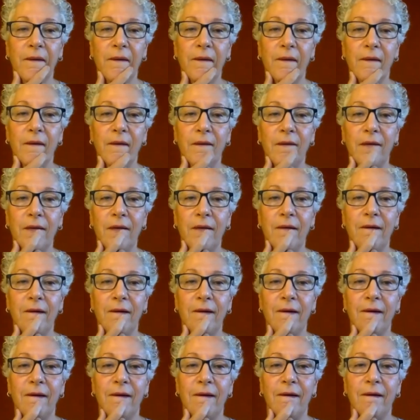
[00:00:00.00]

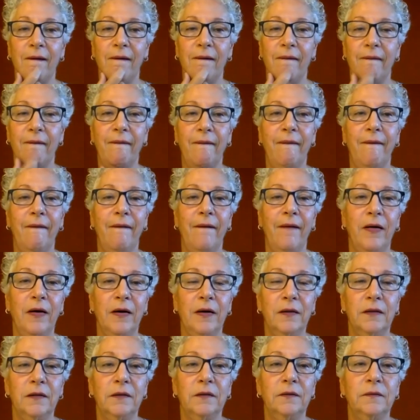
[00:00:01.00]

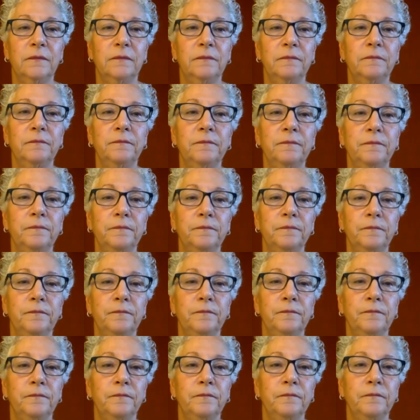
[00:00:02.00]

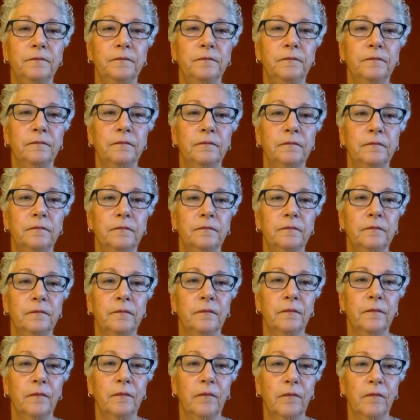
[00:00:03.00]

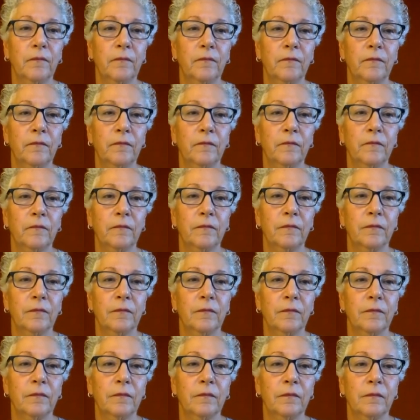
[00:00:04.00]

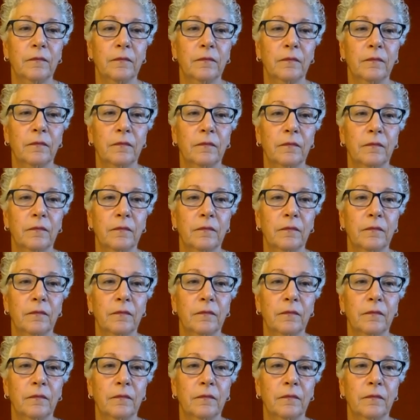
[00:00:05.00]
This person isn't speaking.